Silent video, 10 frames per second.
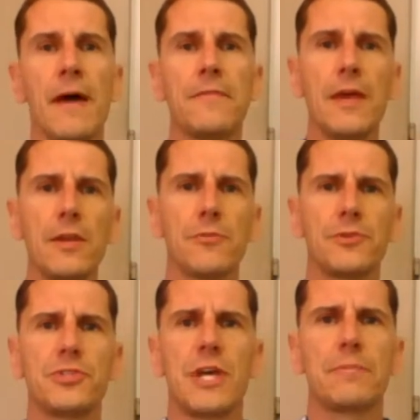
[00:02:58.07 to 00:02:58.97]
At the end of
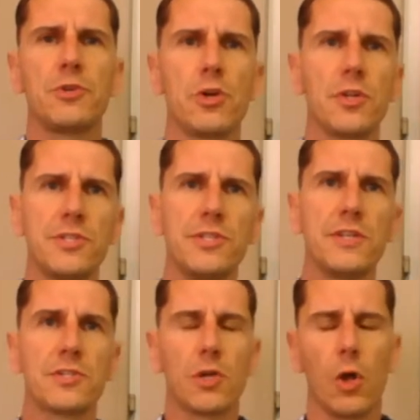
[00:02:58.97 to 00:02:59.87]
the chapter, you're going to
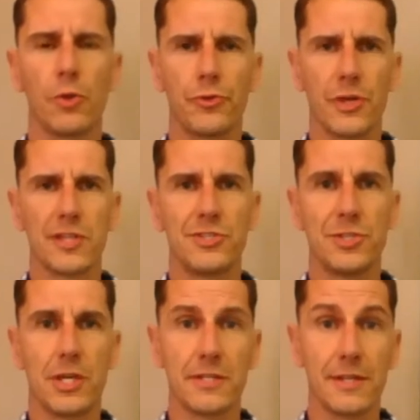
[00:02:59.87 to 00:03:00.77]
see this whole thing is
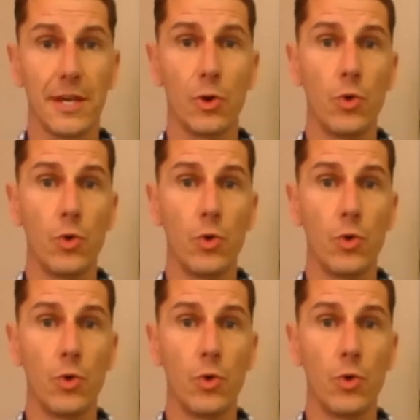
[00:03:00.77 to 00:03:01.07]
just a